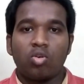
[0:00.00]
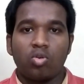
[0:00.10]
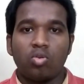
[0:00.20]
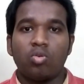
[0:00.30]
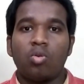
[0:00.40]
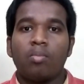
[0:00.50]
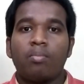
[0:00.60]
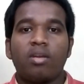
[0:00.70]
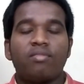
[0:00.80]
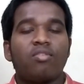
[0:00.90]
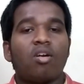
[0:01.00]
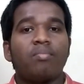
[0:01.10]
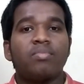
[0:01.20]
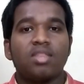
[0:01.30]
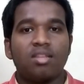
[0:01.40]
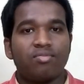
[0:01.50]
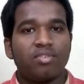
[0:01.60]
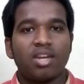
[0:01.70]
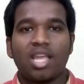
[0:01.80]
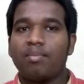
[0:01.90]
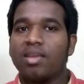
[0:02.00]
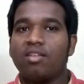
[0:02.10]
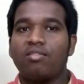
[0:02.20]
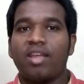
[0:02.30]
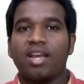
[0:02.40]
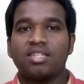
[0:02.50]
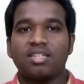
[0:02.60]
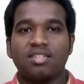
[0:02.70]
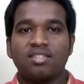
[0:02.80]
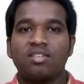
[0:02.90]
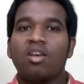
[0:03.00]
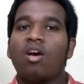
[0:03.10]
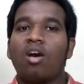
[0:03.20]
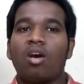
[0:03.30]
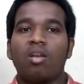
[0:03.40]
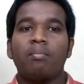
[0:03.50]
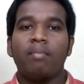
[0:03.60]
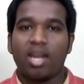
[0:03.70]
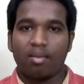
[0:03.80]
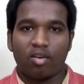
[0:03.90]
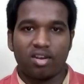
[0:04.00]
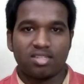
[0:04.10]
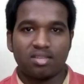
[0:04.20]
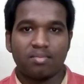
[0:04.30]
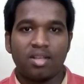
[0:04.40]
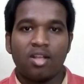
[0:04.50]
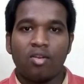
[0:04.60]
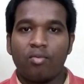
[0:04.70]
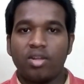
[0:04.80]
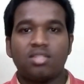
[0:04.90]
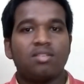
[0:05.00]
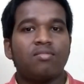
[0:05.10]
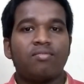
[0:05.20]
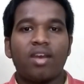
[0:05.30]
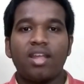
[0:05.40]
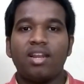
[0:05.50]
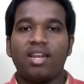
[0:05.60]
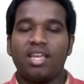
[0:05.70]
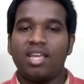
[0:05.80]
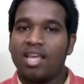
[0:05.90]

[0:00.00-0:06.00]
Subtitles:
to perform different chemical reactions or metabolism, which finally